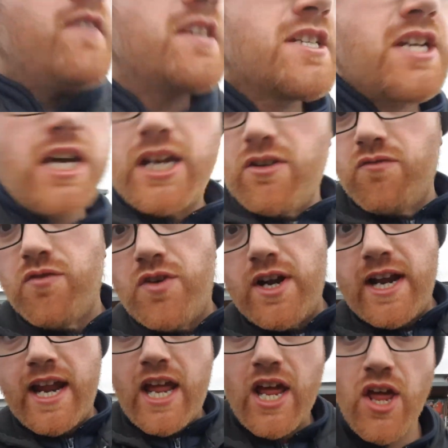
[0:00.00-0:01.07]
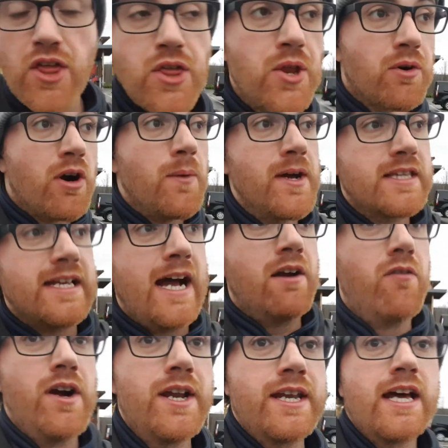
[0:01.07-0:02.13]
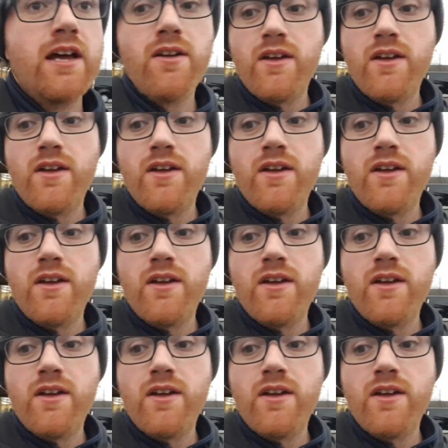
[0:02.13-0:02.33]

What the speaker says: it's gonna really throw it down right now.